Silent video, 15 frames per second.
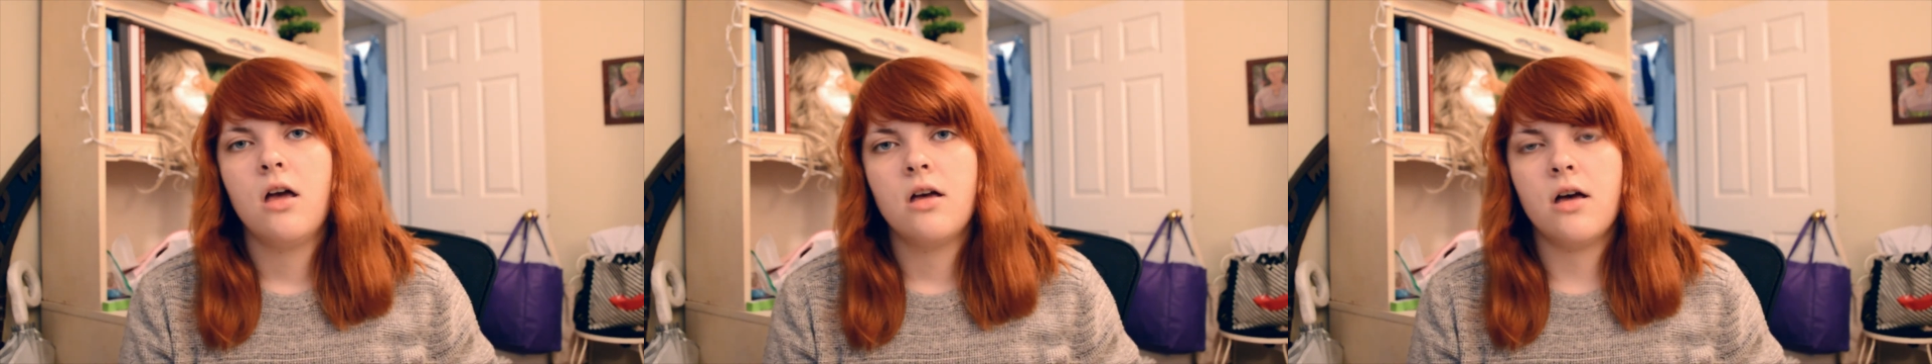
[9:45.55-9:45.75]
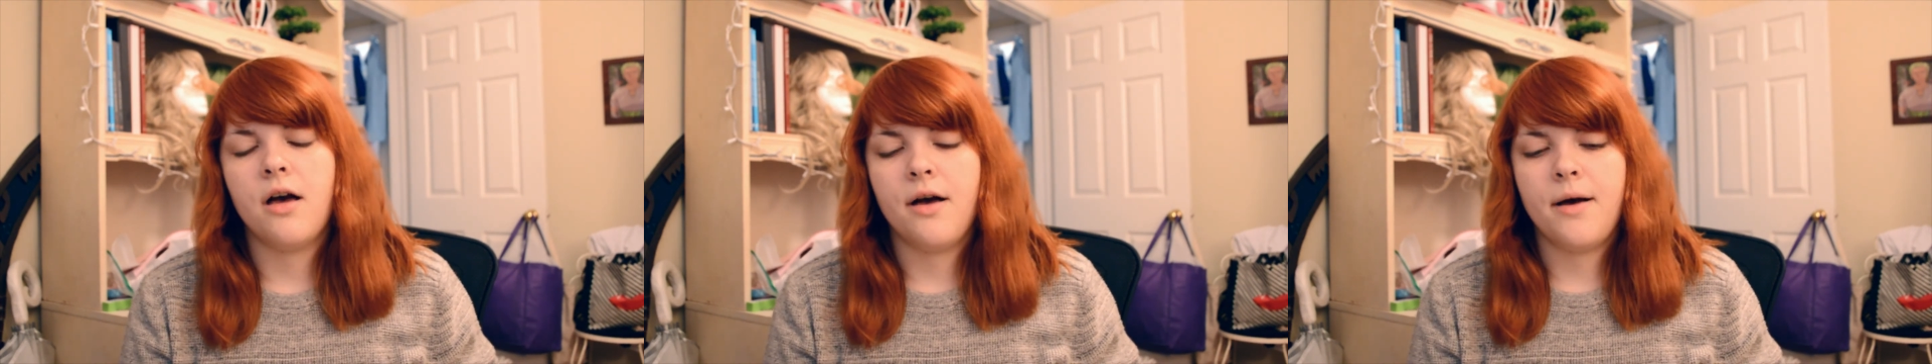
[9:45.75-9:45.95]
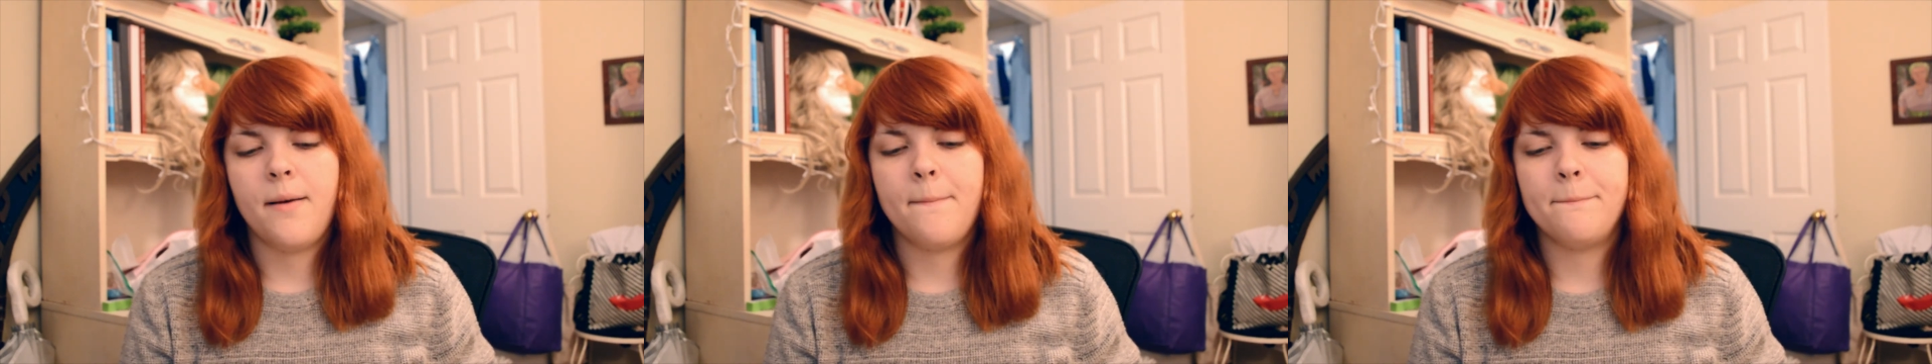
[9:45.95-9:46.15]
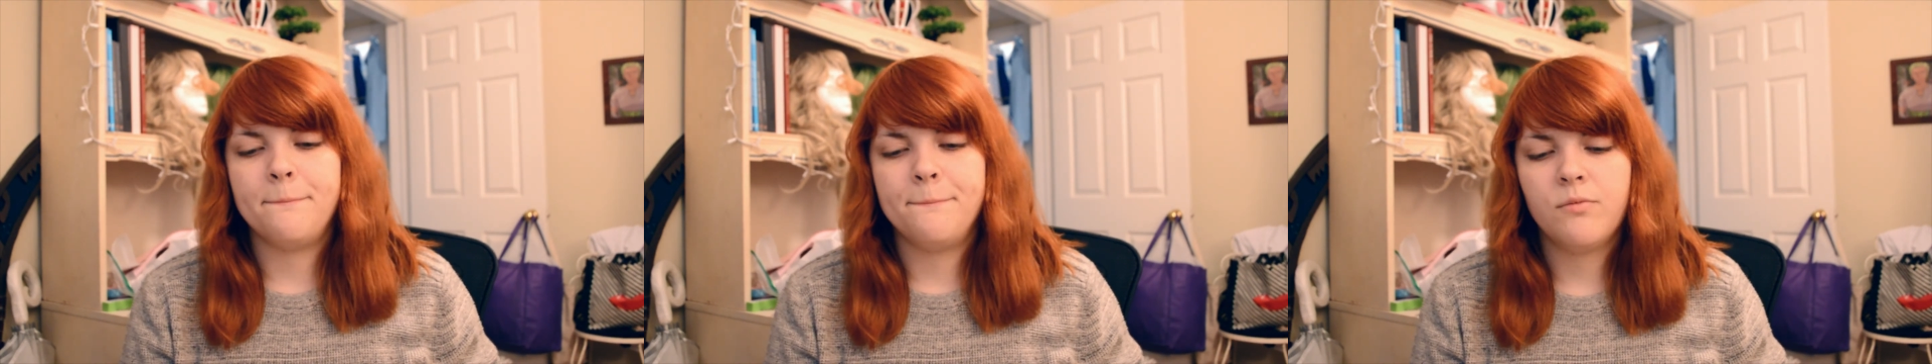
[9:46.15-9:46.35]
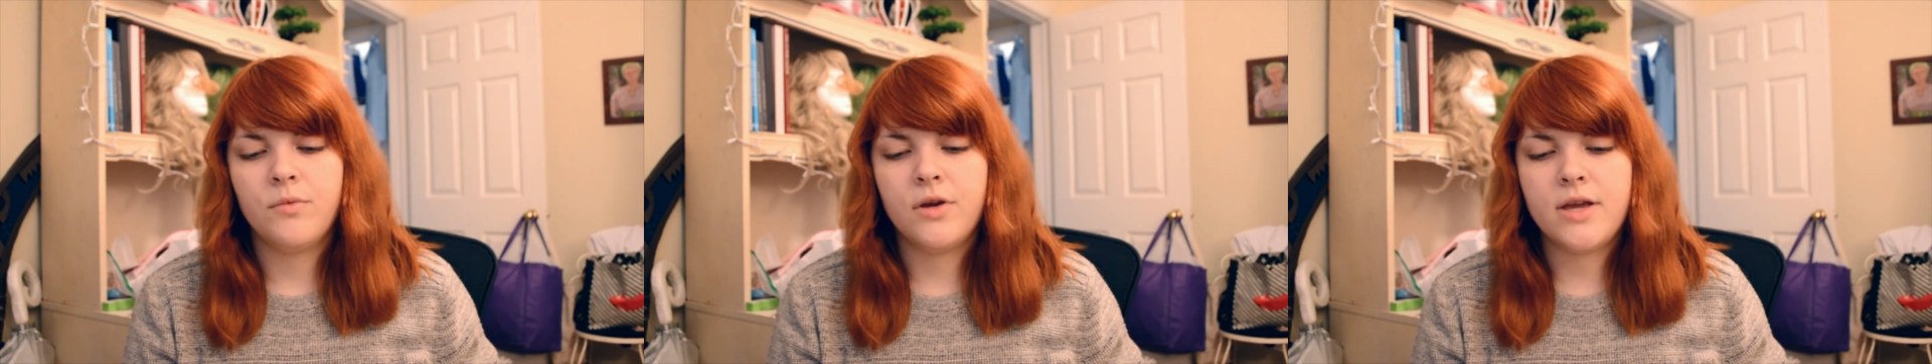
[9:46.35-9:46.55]

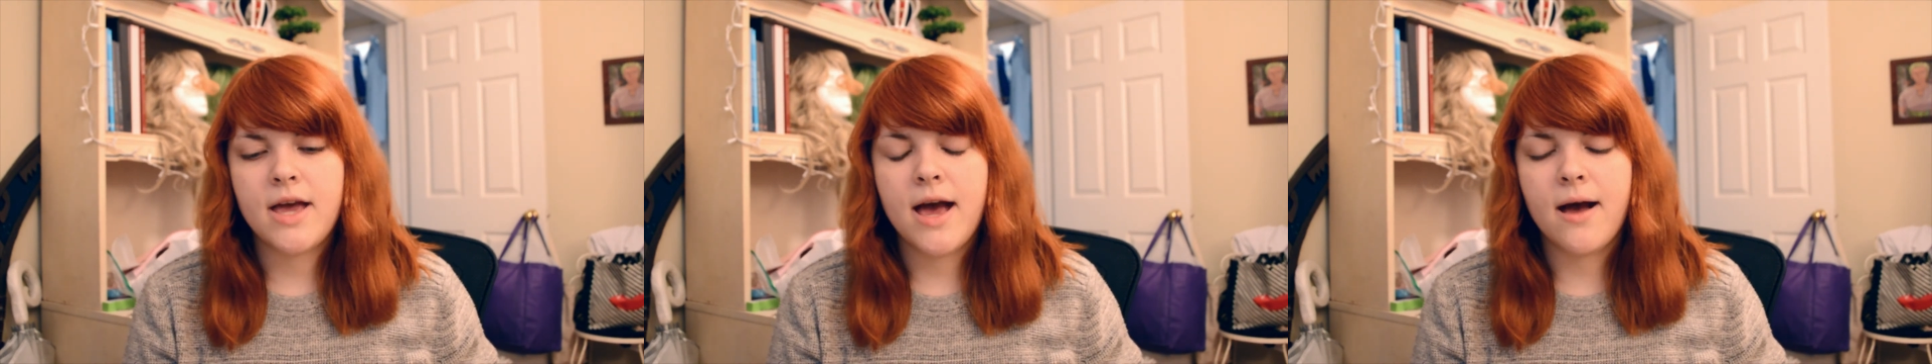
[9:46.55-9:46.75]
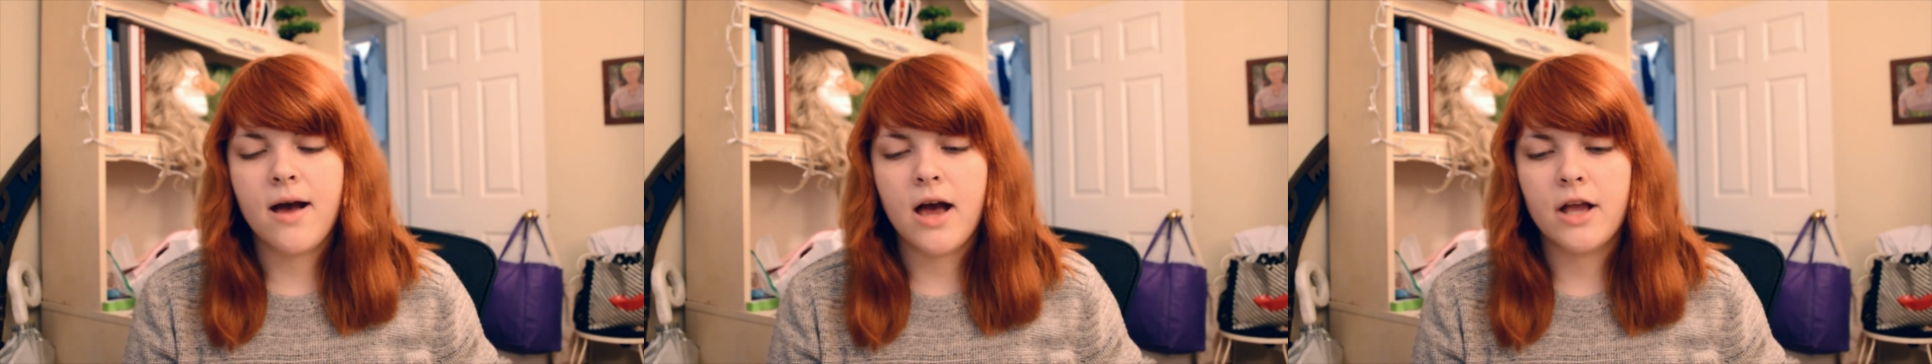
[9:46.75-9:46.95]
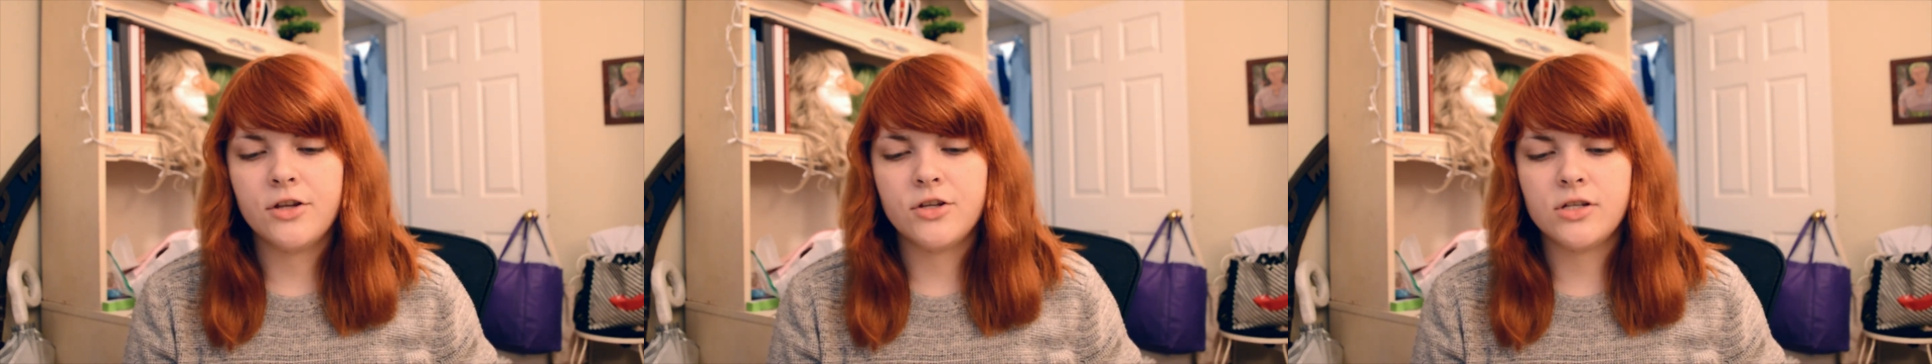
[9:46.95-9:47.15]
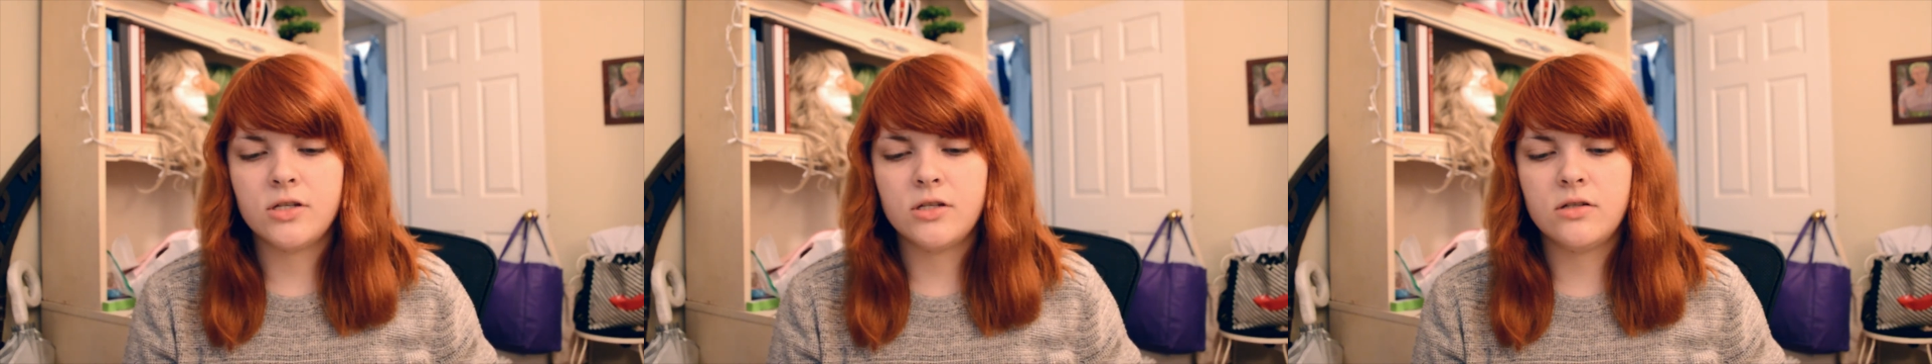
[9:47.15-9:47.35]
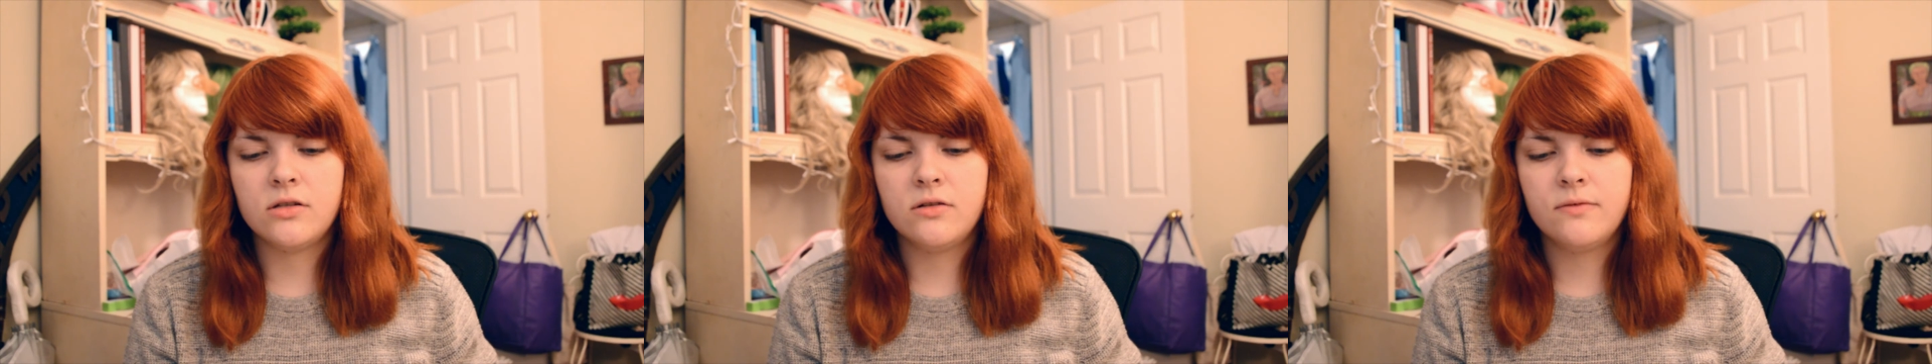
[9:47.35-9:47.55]
But yeah, I
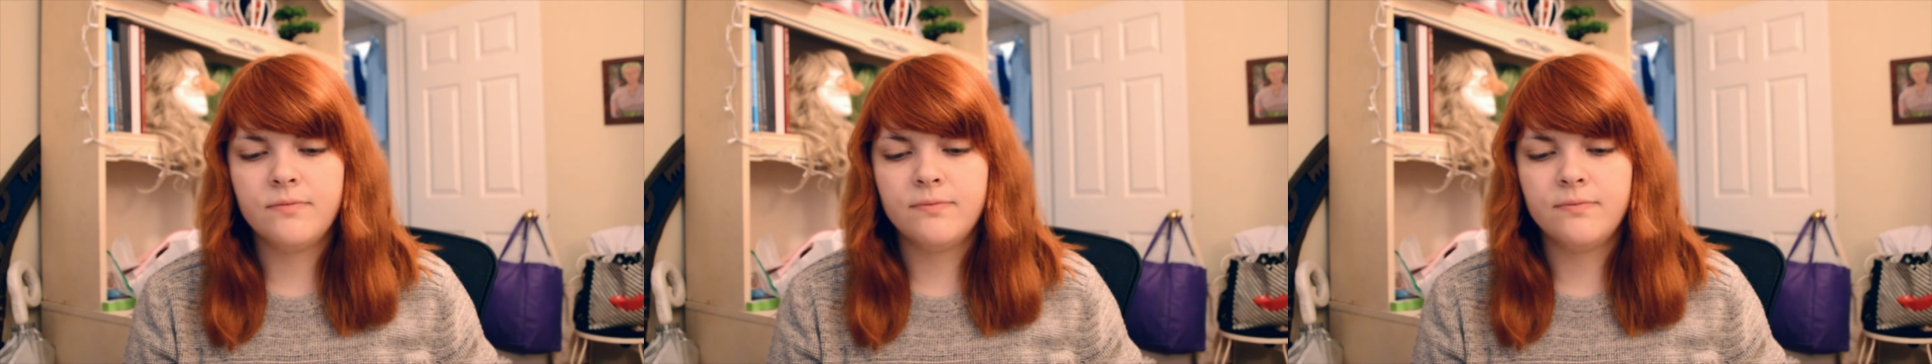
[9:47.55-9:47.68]
just